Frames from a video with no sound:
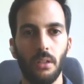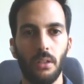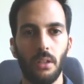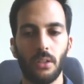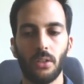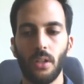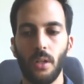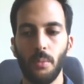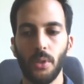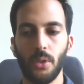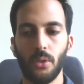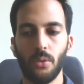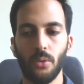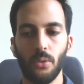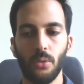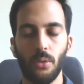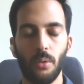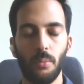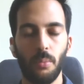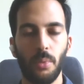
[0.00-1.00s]
come
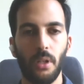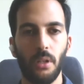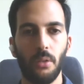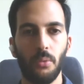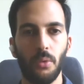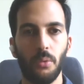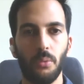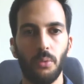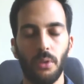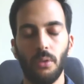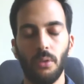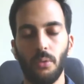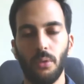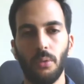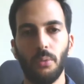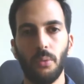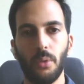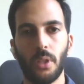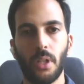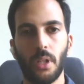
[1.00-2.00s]
into play when
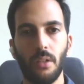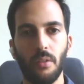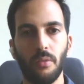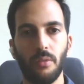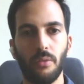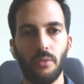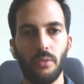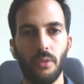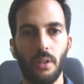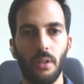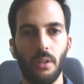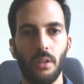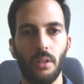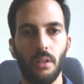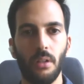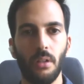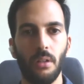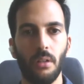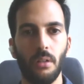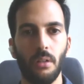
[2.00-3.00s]
we kind of
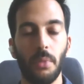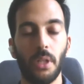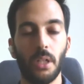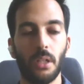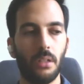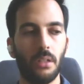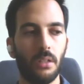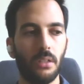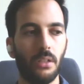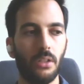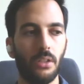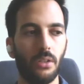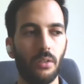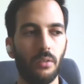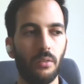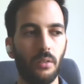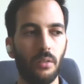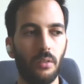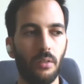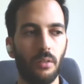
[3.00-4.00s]
make a
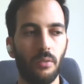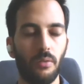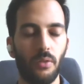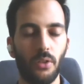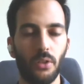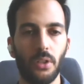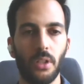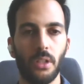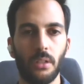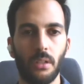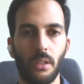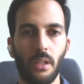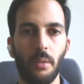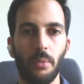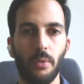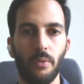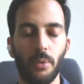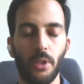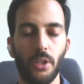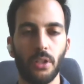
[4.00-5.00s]
decision for that type
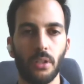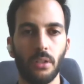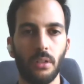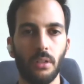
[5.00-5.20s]
of project.